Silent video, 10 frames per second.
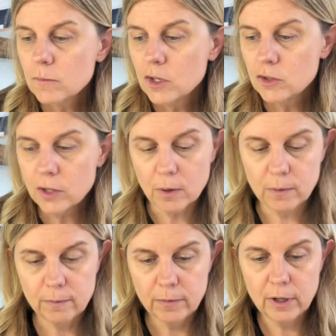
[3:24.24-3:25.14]
So
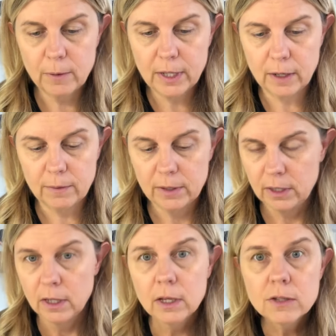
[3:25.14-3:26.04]
there we go.
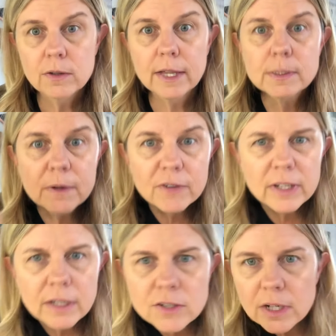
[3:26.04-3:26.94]
So that's my
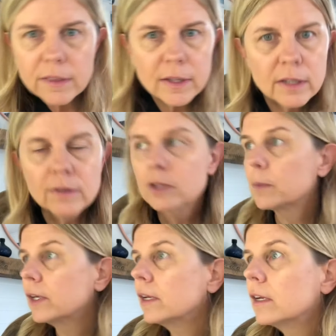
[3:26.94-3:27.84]
foundation. I think it looks
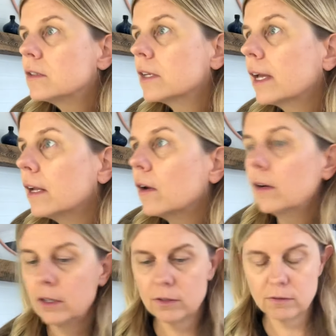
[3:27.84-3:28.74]
pretty good. It's, again,
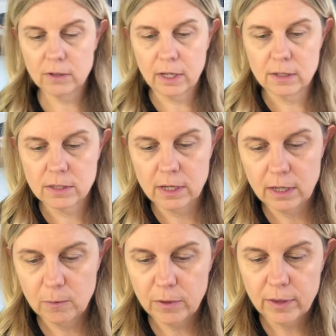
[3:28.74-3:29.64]
hard to kind of say
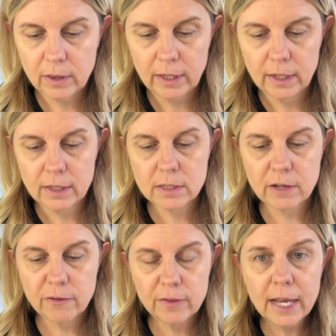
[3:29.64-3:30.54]
with the lighting and
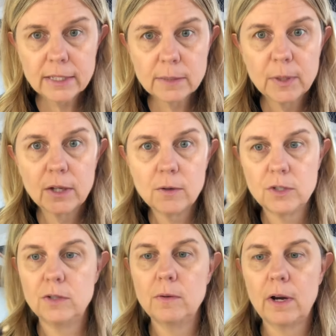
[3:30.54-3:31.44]
stuff. Next, I'm gonna go
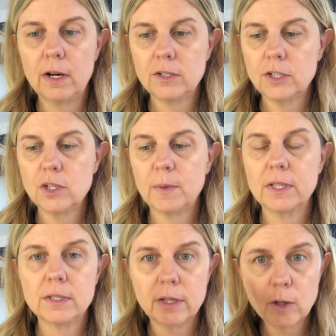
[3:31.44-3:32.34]
to our Touch Up
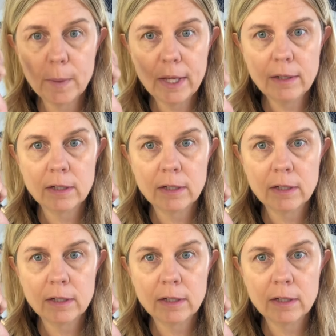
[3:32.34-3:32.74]
Concealer Pen.